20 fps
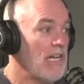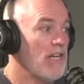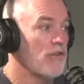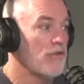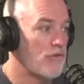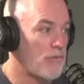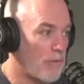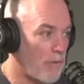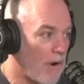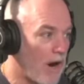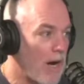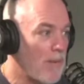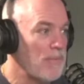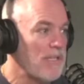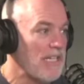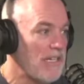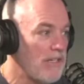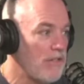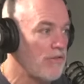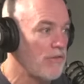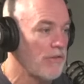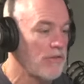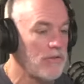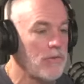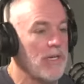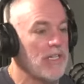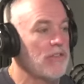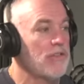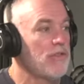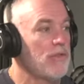dropped interest
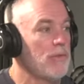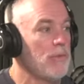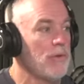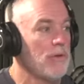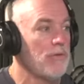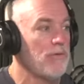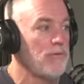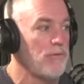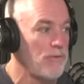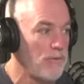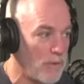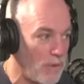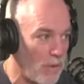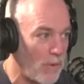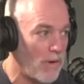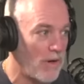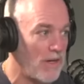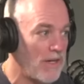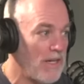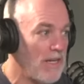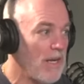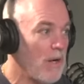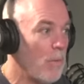rates to the floor.